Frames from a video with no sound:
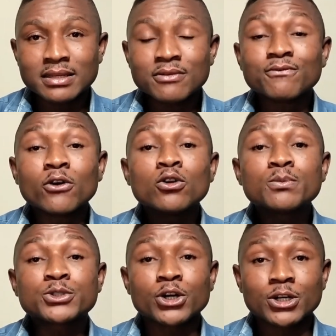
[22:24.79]

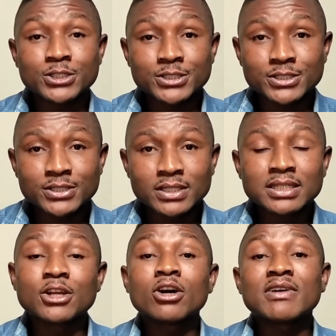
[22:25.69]
Voluptuous, the
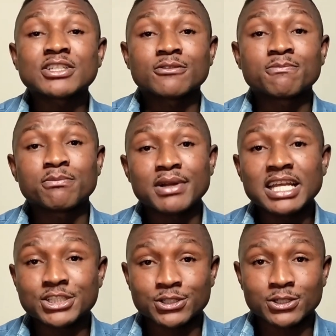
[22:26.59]
lovers of
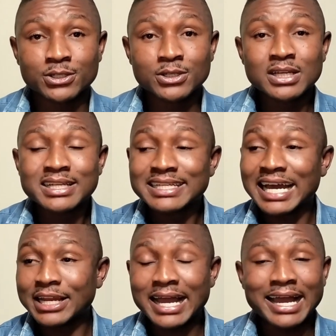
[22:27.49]
pleasure,
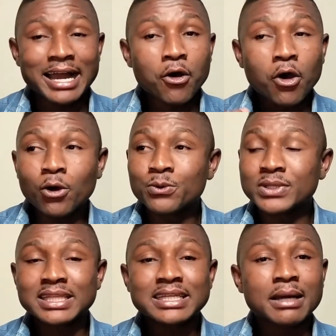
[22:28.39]
that all we
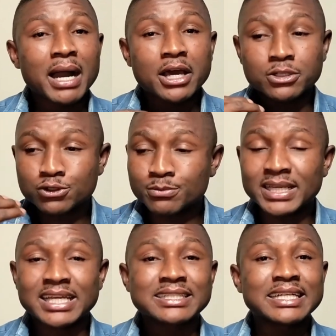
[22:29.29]
think about is to be
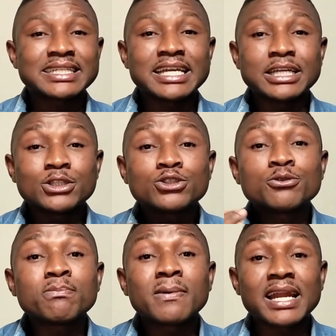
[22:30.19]
entertained, to
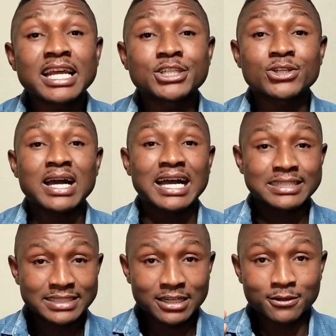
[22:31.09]
pleasure
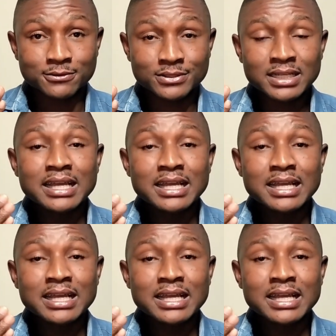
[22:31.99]
ourselves.